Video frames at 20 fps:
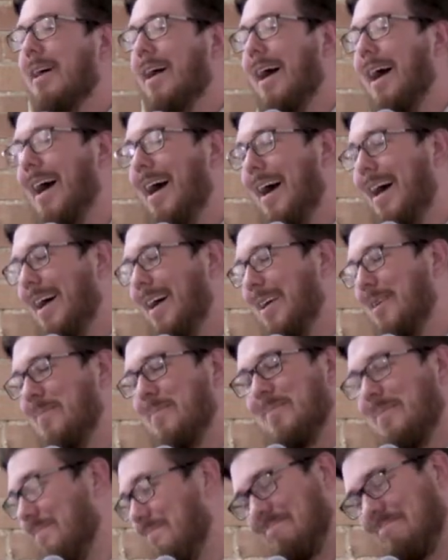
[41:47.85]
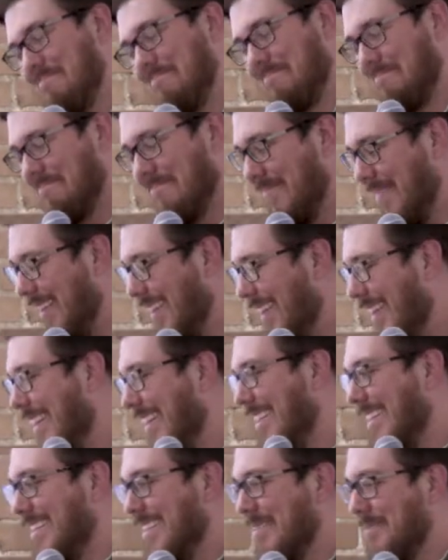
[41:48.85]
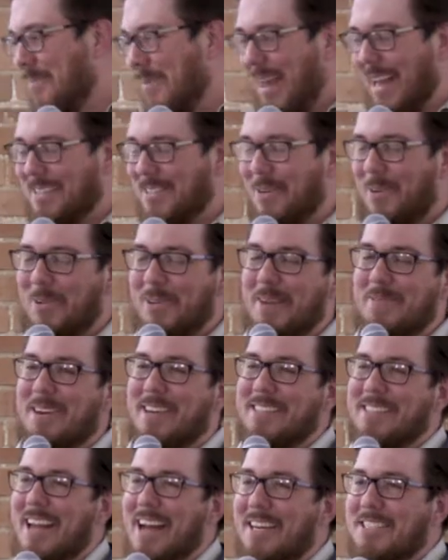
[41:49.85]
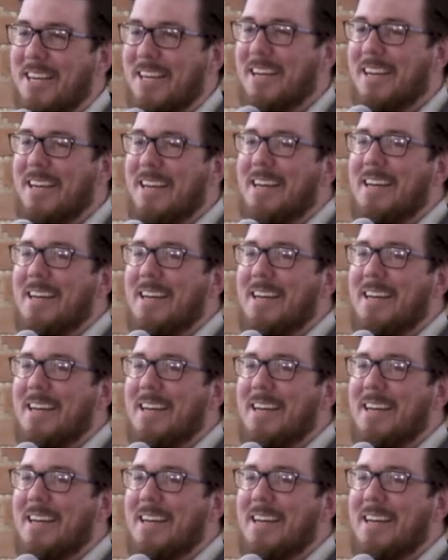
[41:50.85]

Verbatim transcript: Um, but that's a whole different discussion.